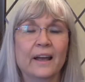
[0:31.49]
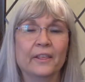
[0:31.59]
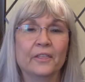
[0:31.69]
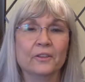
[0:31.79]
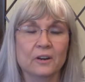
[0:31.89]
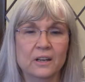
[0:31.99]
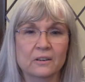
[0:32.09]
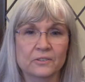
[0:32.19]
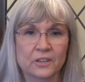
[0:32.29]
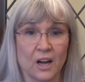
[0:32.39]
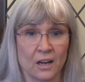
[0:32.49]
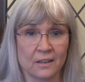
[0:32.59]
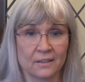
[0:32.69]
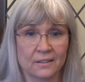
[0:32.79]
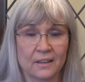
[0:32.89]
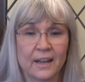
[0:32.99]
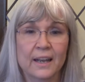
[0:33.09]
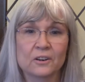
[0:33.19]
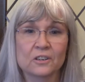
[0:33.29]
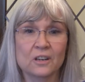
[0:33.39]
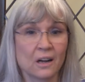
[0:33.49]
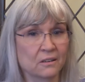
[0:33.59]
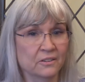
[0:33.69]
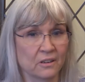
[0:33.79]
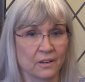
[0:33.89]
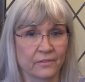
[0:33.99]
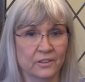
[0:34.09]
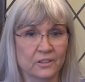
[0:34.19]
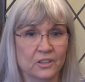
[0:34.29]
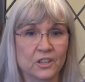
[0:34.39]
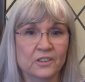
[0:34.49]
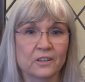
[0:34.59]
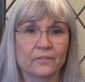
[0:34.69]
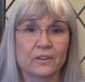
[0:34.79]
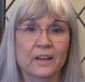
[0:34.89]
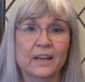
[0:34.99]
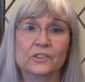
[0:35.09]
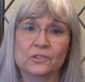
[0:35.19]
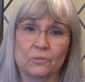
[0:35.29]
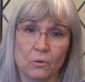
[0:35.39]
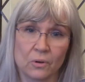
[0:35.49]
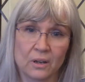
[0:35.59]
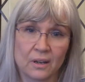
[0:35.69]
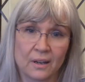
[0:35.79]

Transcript: At 30 years young, in her doctor's office, she suffered a stroke.